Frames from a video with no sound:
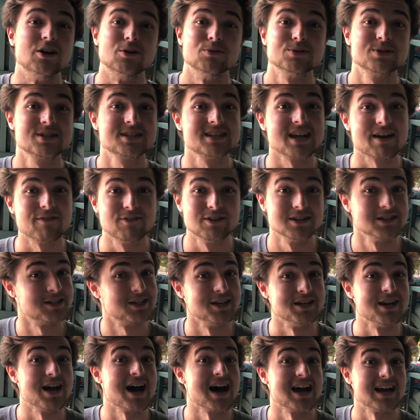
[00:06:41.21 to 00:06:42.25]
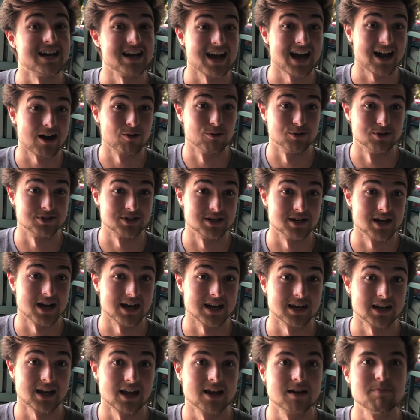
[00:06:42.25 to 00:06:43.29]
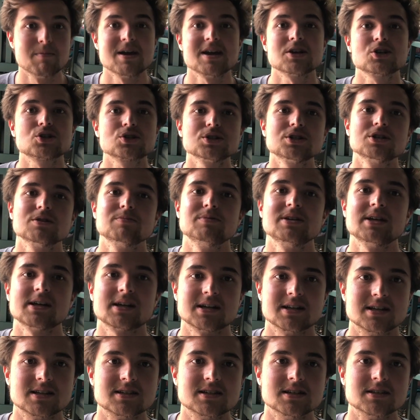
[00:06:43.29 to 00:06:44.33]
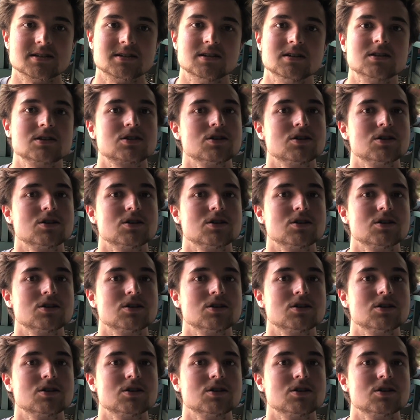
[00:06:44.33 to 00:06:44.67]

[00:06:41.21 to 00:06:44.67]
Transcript: 7 to 9 hours a night, and make sure you're being consistent.